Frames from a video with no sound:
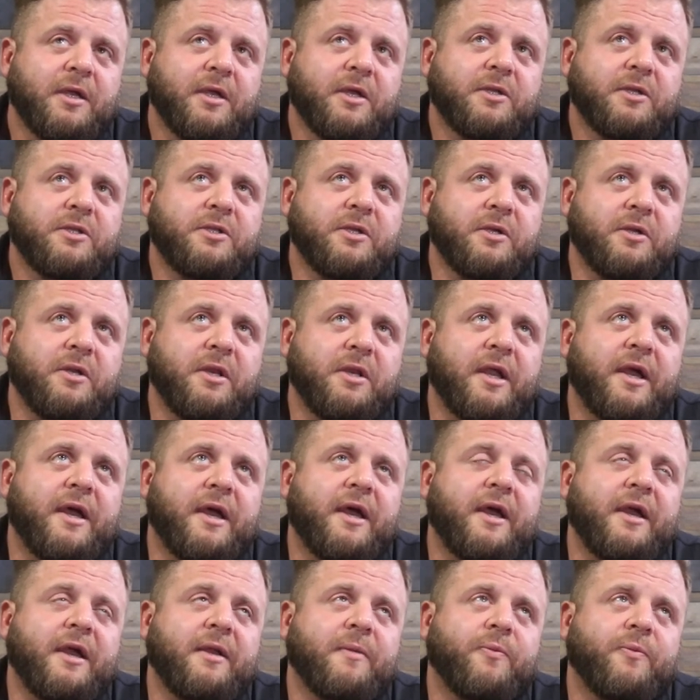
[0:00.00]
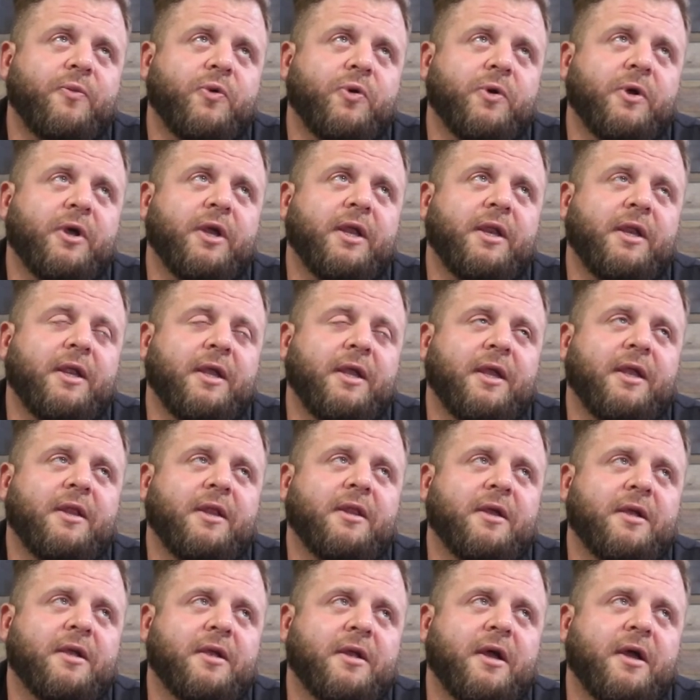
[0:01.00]
do not put
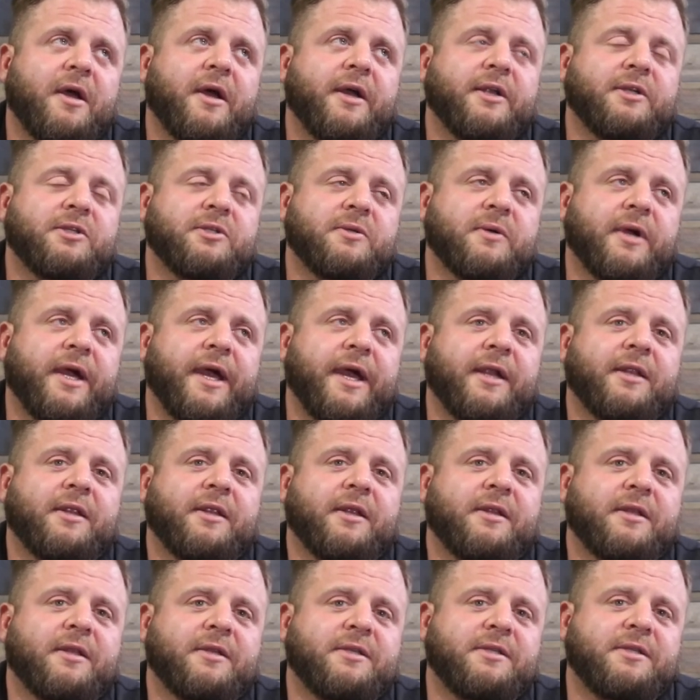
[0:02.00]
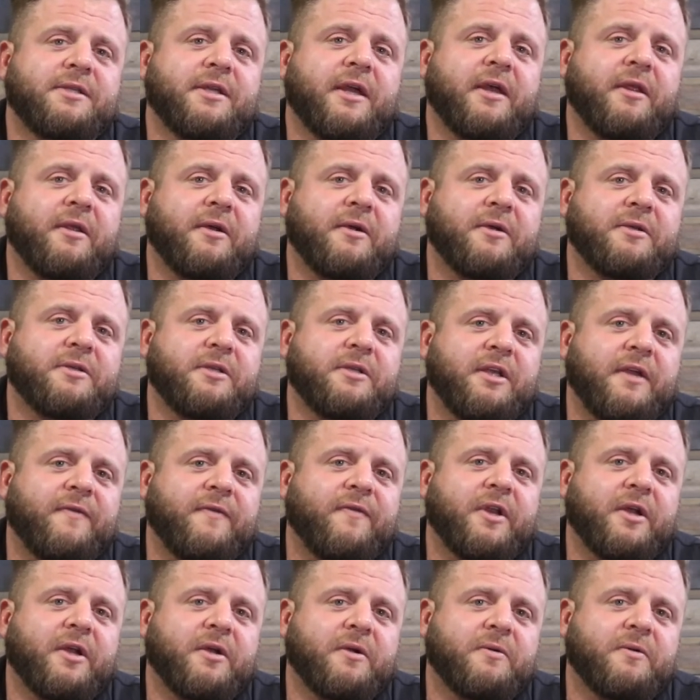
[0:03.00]
in the contract that the seller is
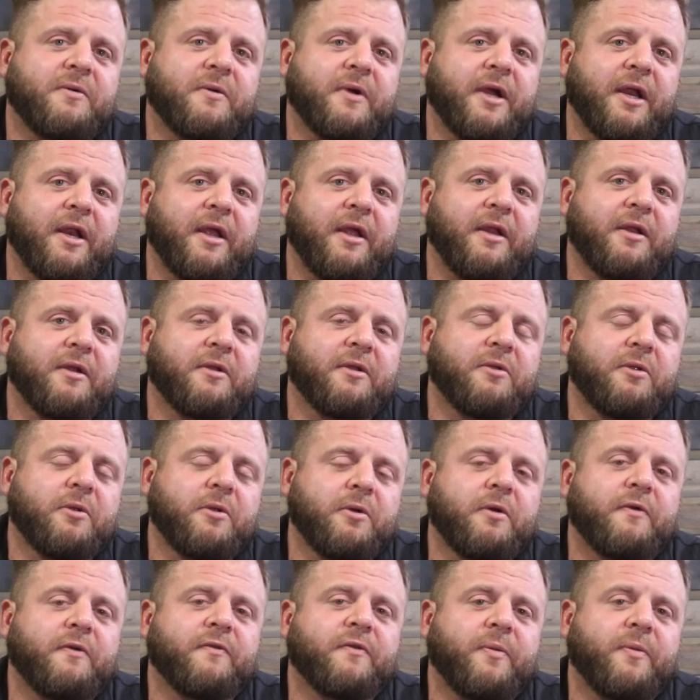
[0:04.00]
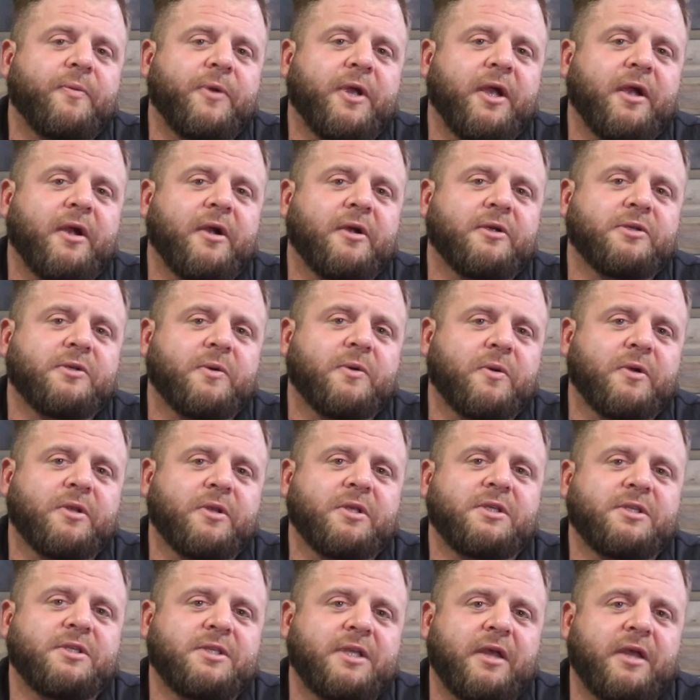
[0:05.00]
giving a credit in lieu of repairs or
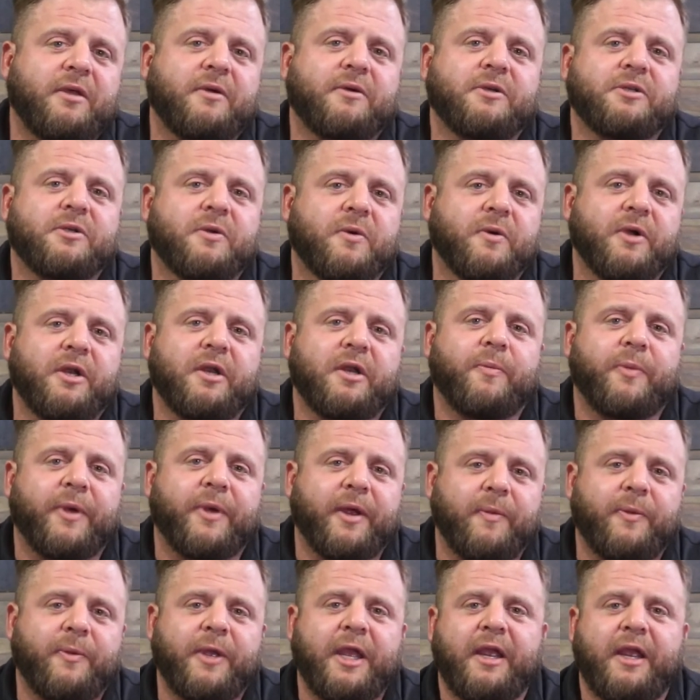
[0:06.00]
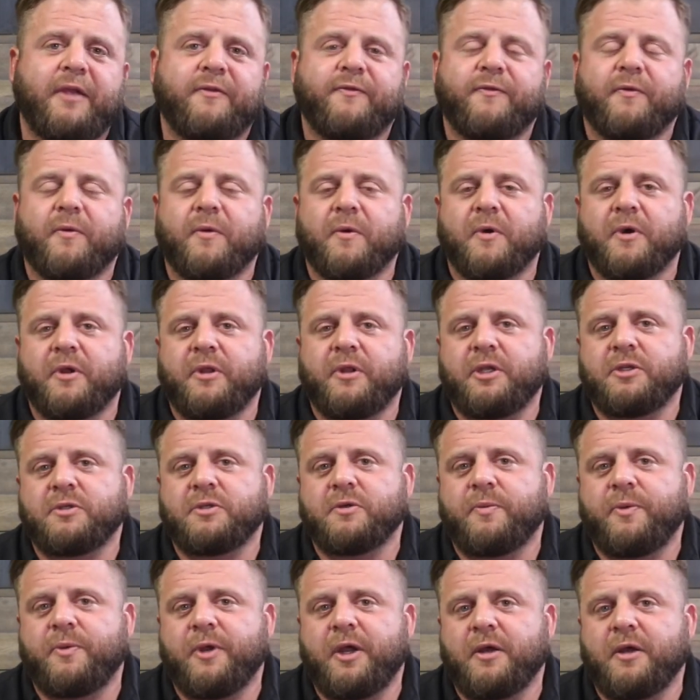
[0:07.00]
the seller is going to pay for
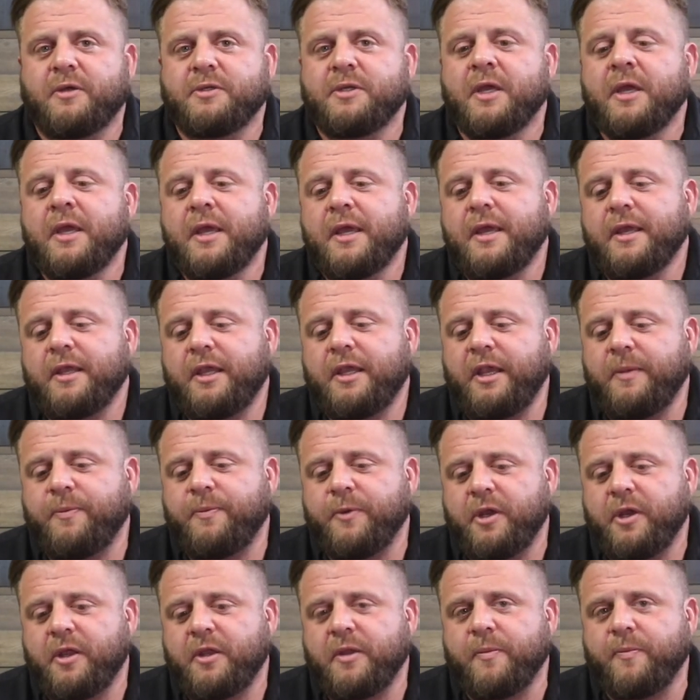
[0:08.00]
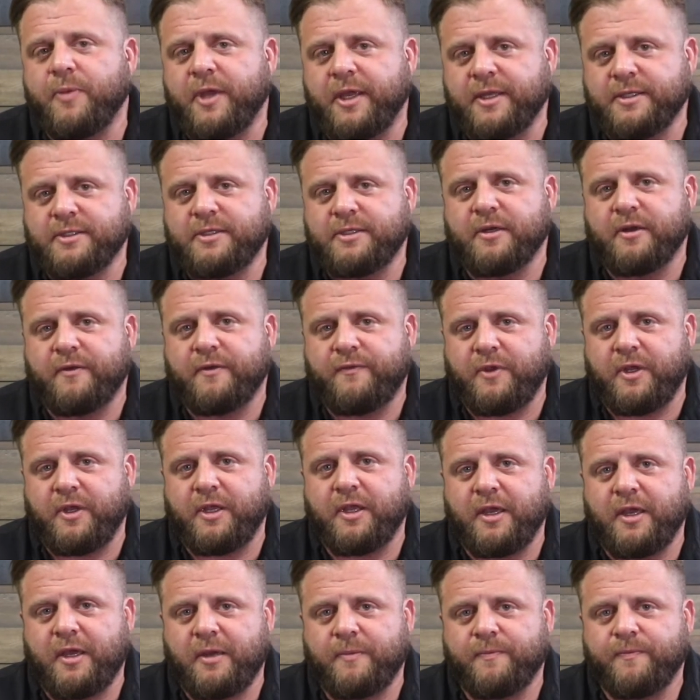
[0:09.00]
these repairs. Keep it in the benzer if you
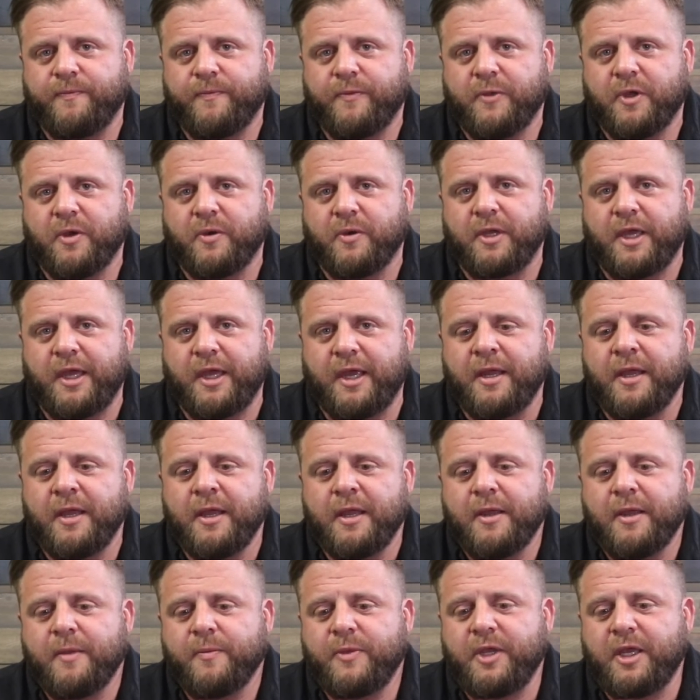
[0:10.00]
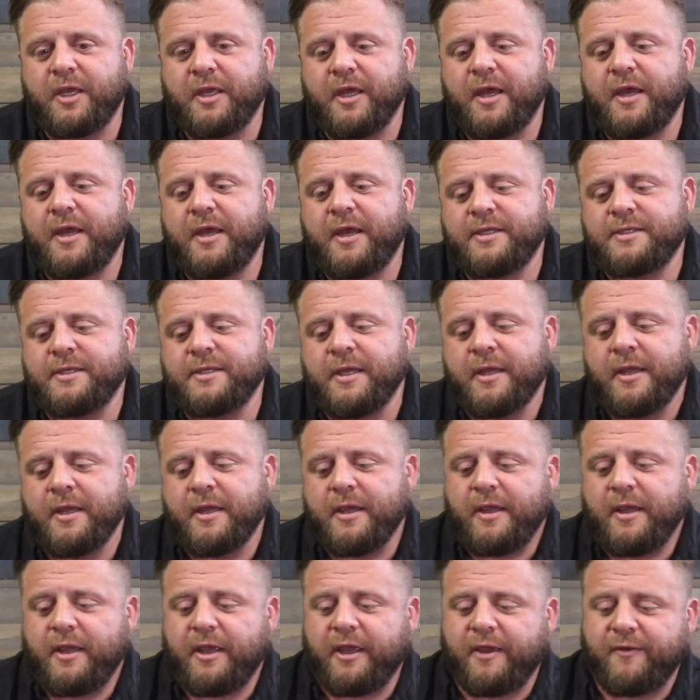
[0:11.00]
can, okay? Because
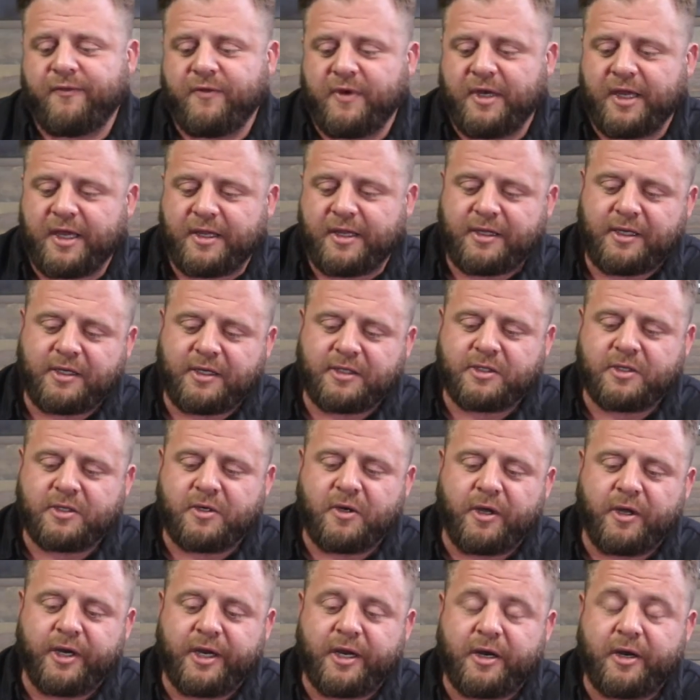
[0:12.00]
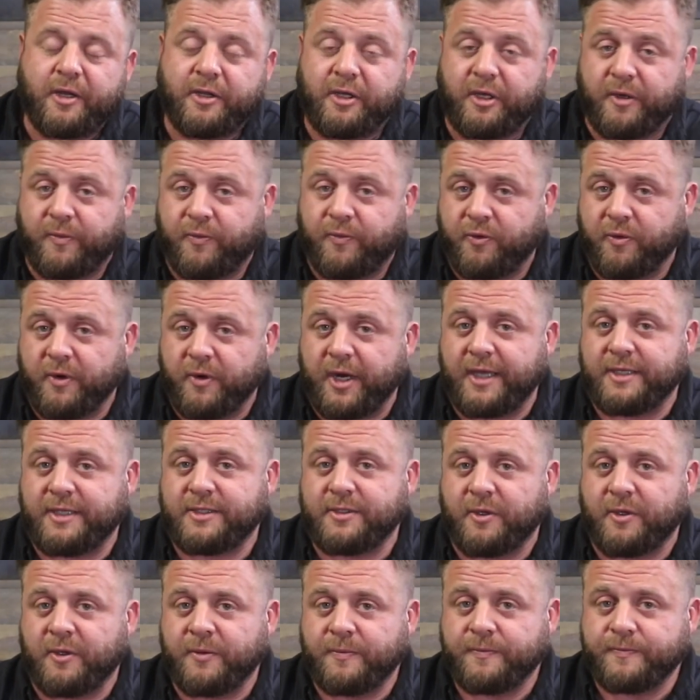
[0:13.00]
if nothing is called out on the
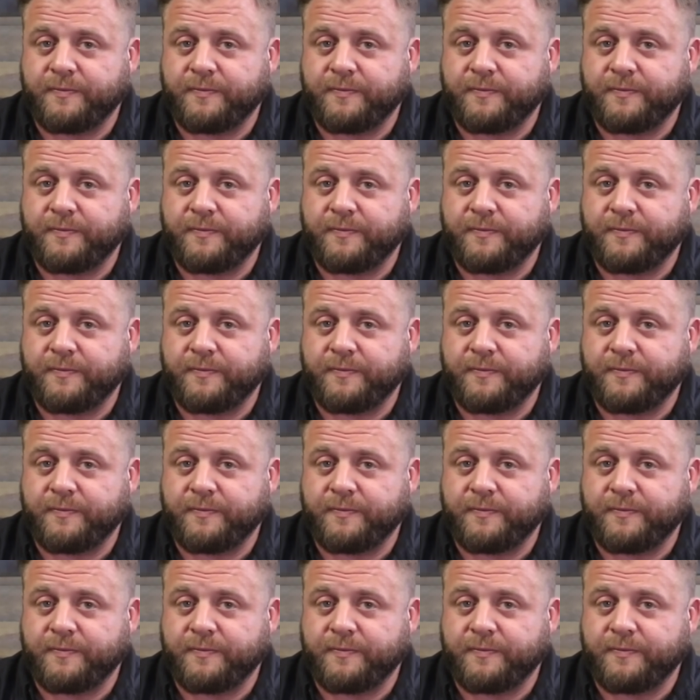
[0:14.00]
appraisal,